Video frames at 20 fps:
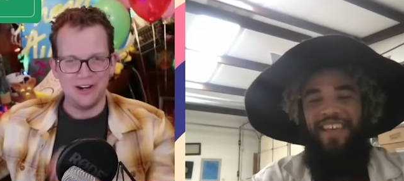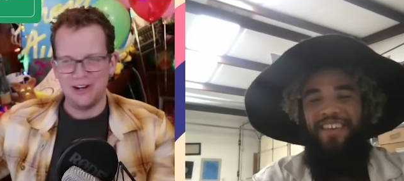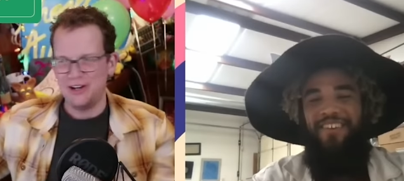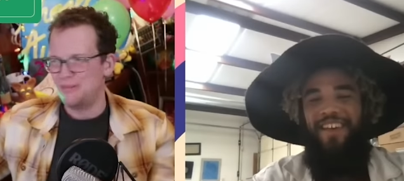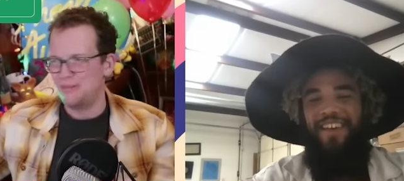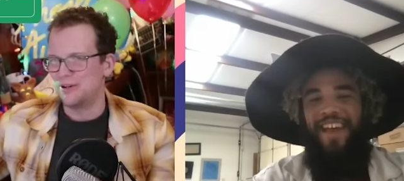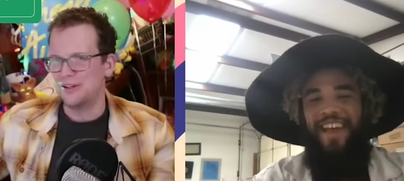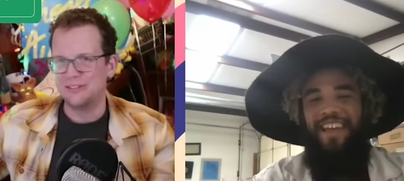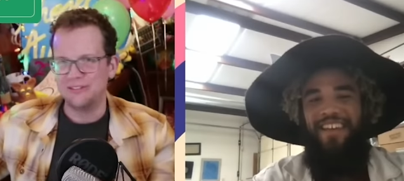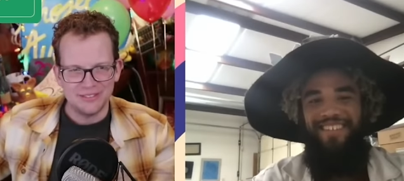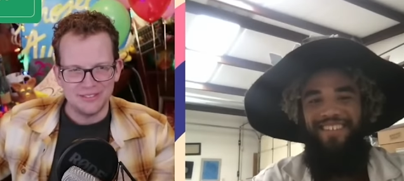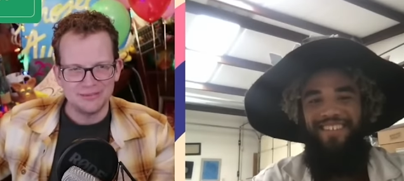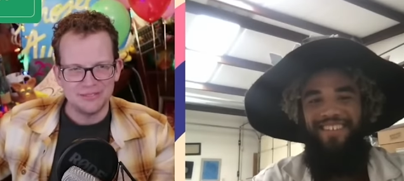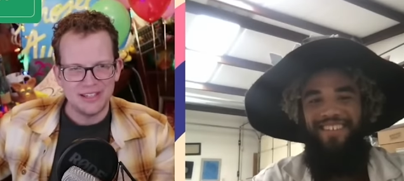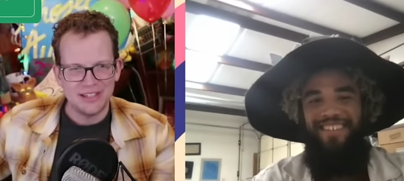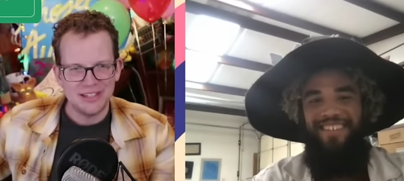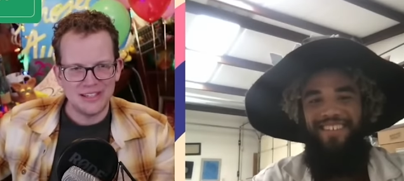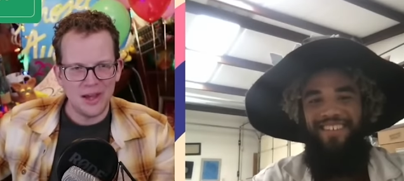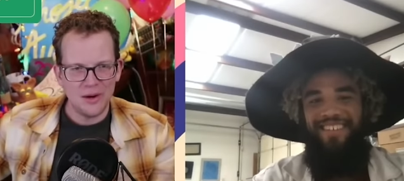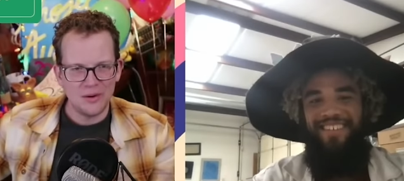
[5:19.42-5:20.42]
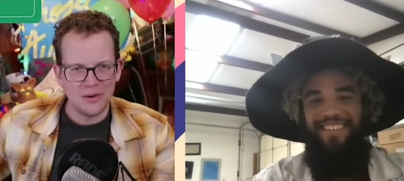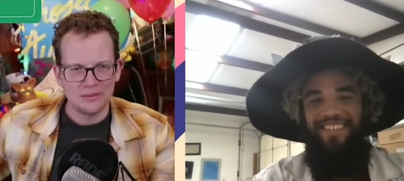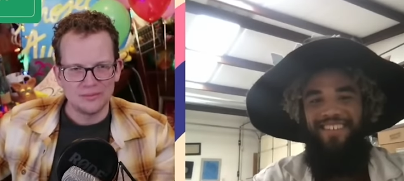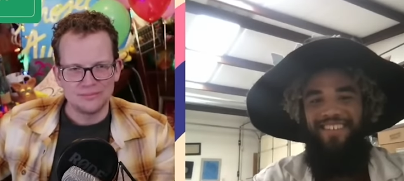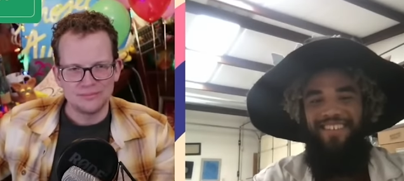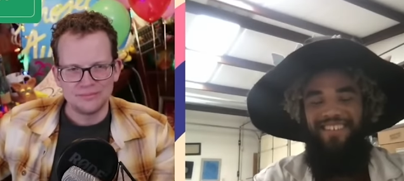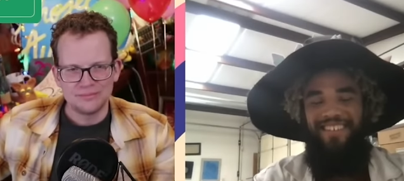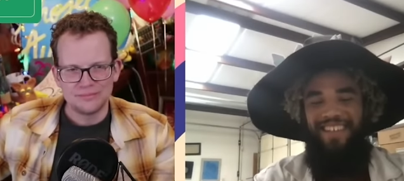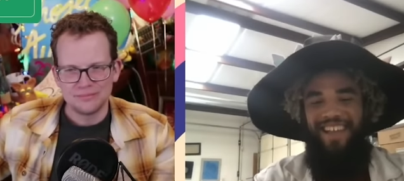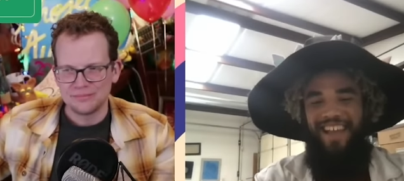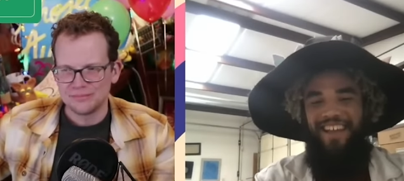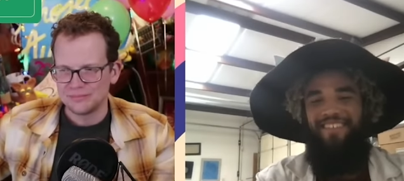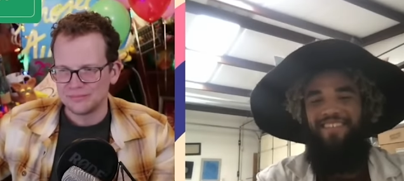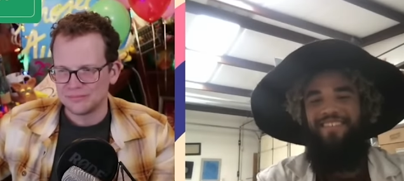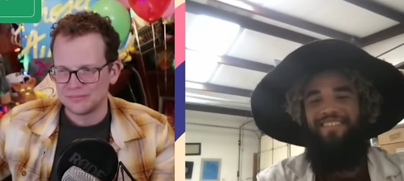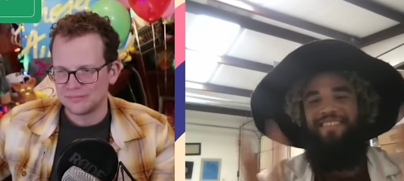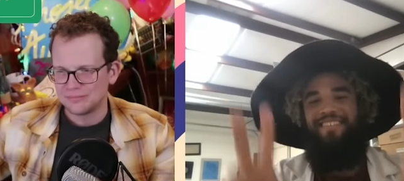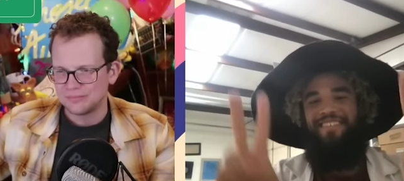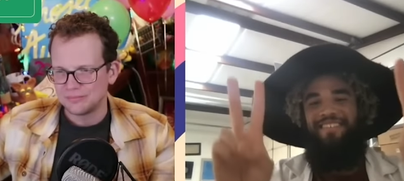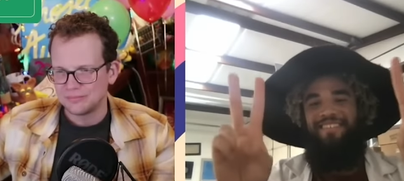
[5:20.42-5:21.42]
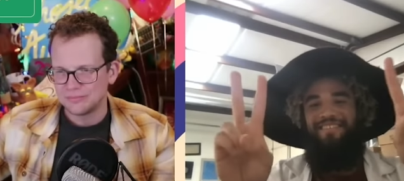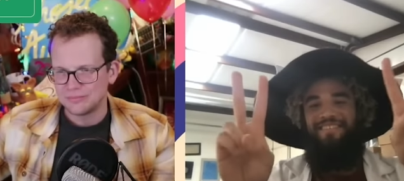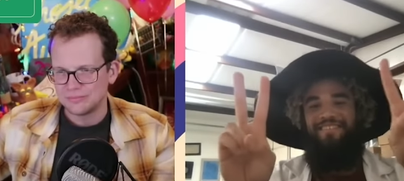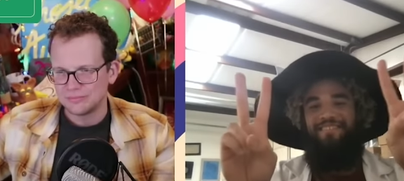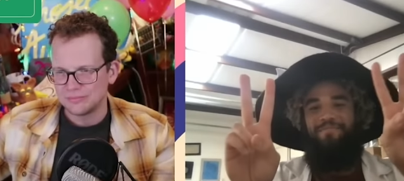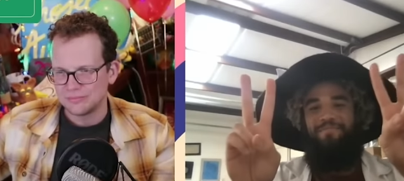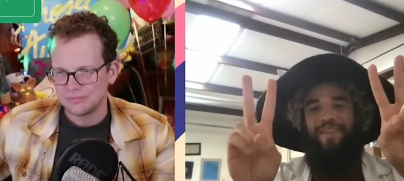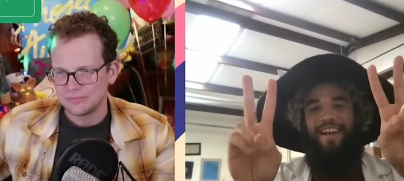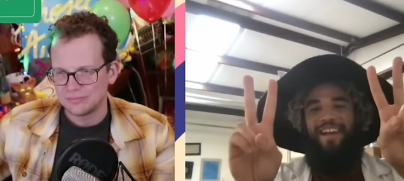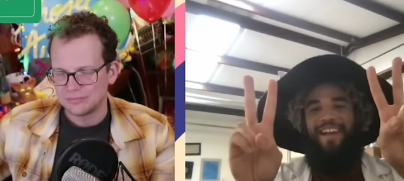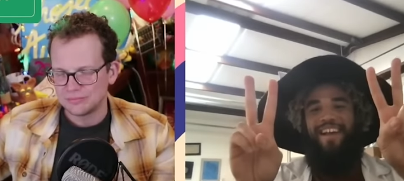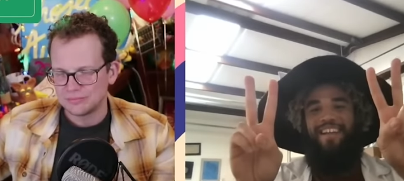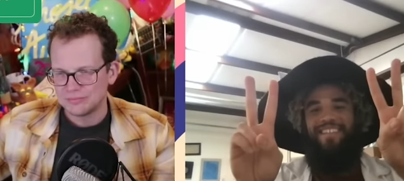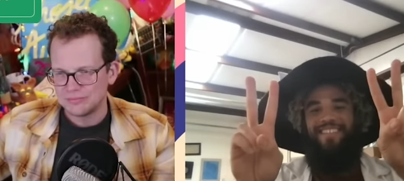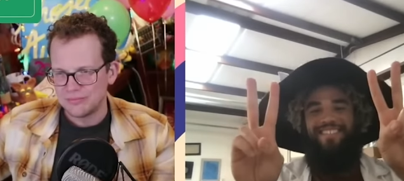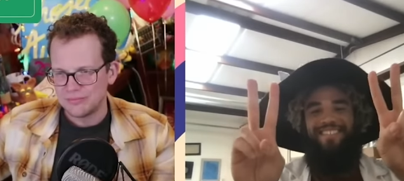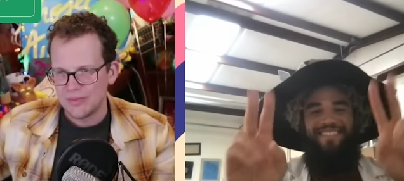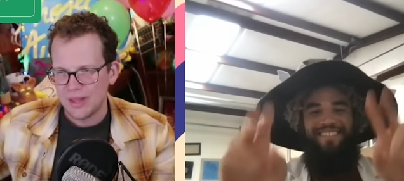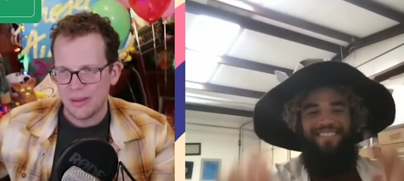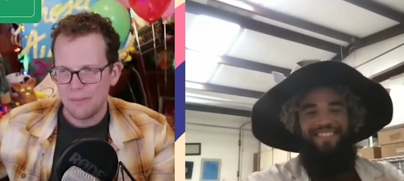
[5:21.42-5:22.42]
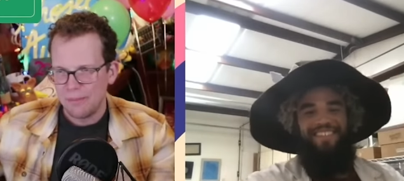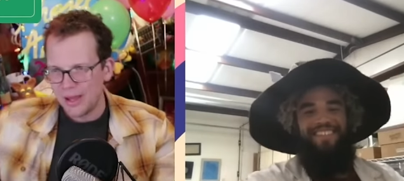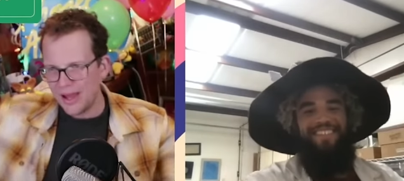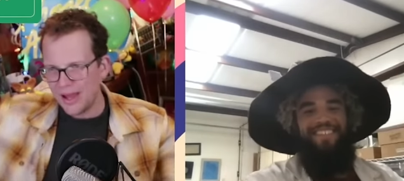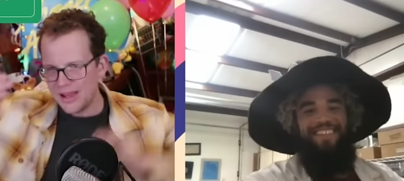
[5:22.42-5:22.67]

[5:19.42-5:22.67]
Speaker 1: thank perfect. you. Hank. Thank you. Yeah. Bye, guys. Bye,